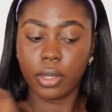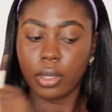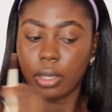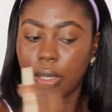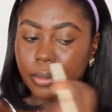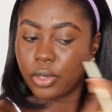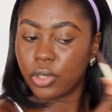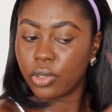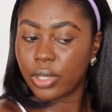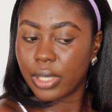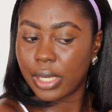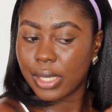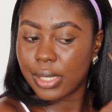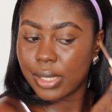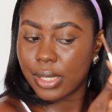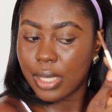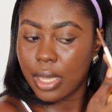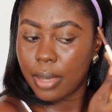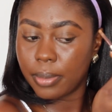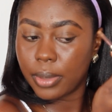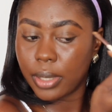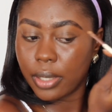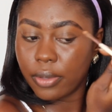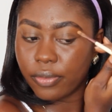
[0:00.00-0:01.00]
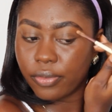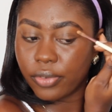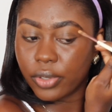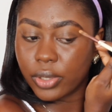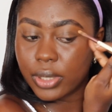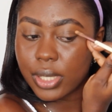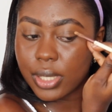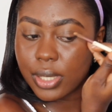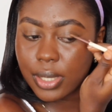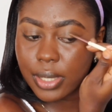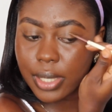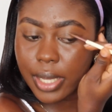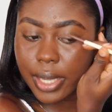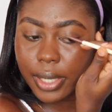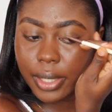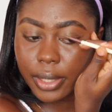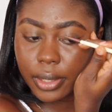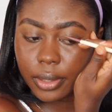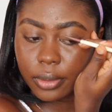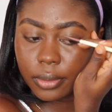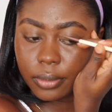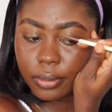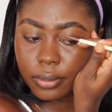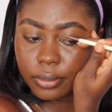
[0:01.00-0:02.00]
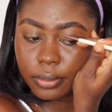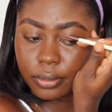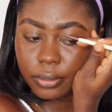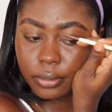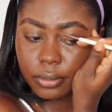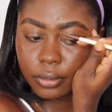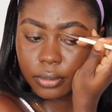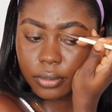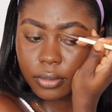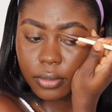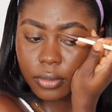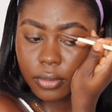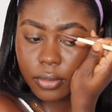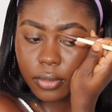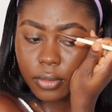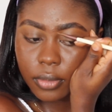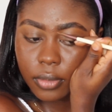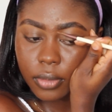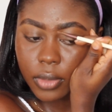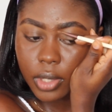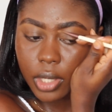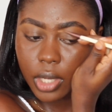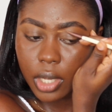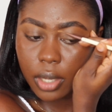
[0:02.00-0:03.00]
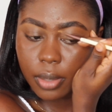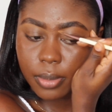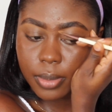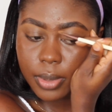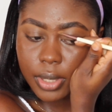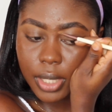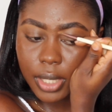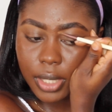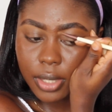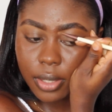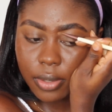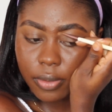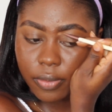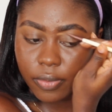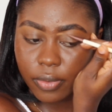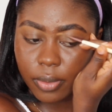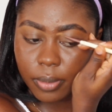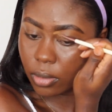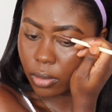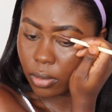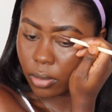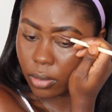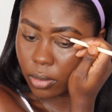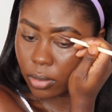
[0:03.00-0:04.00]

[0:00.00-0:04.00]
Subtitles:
I'm doing the same thing for this side. I'm starting from